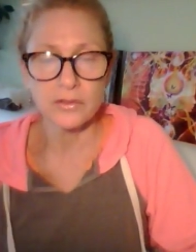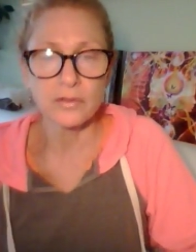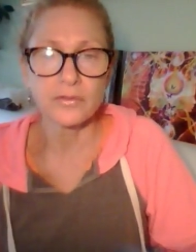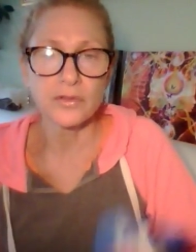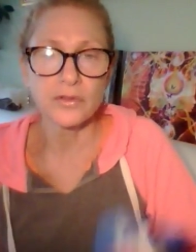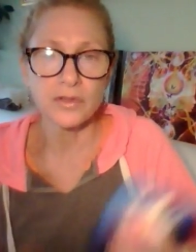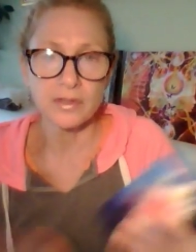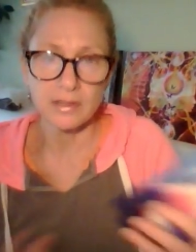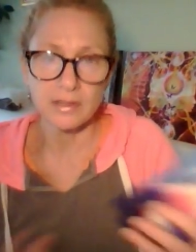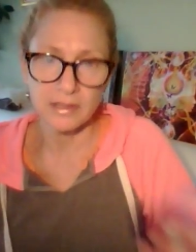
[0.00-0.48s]
So if
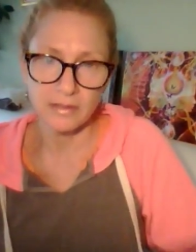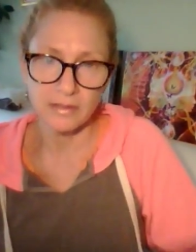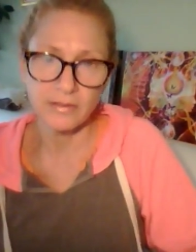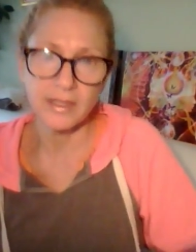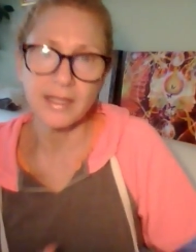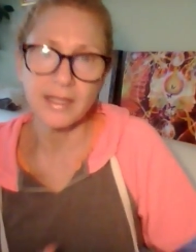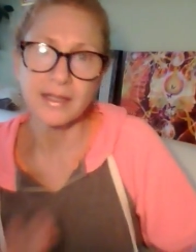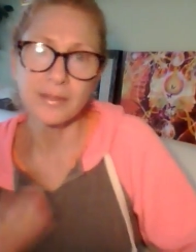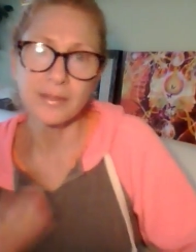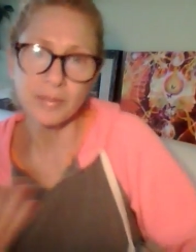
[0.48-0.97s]
you're just
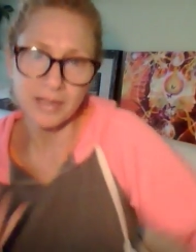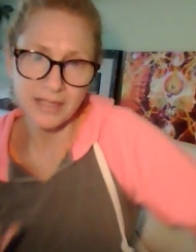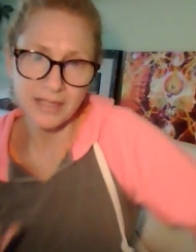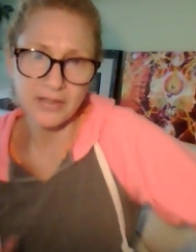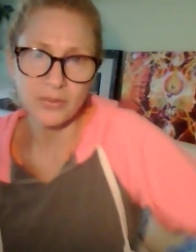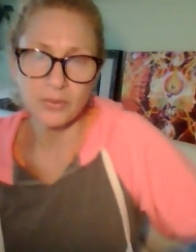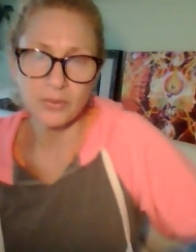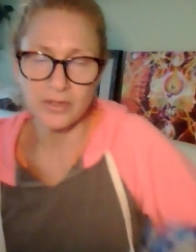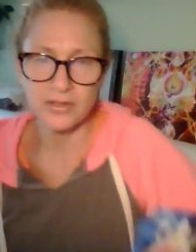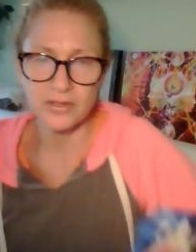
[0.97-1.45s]
living in a
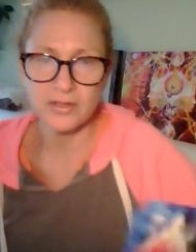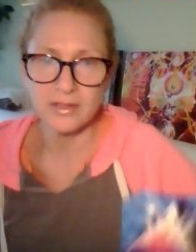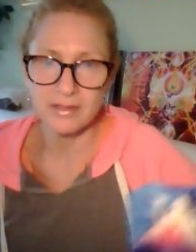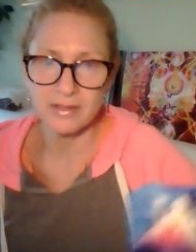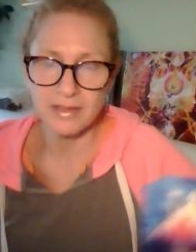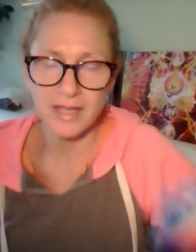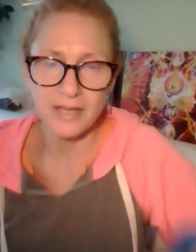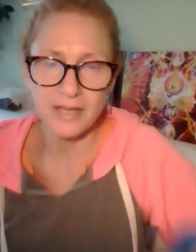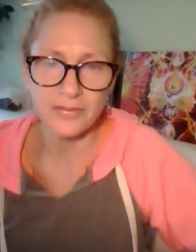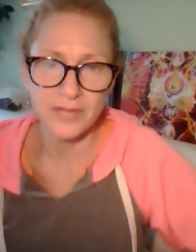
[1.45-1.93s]
place where it's
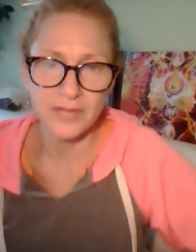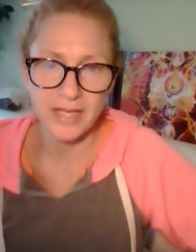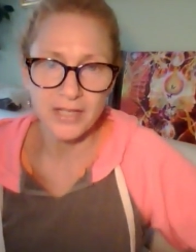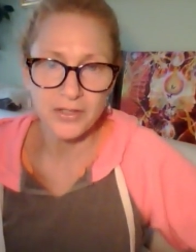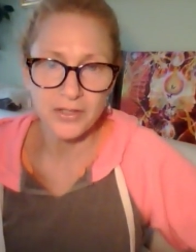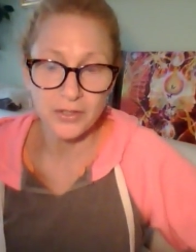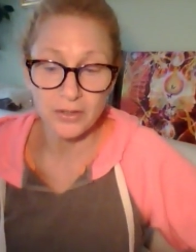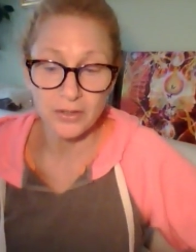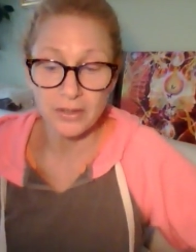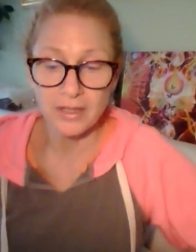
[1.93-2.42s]
just a lot of
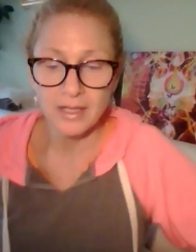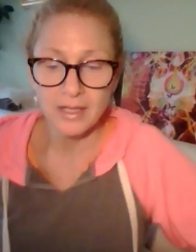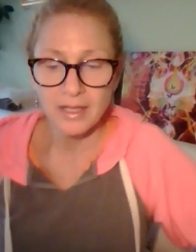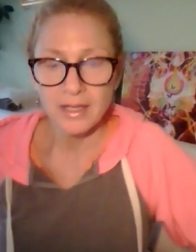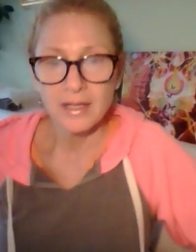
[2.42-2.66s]
nature,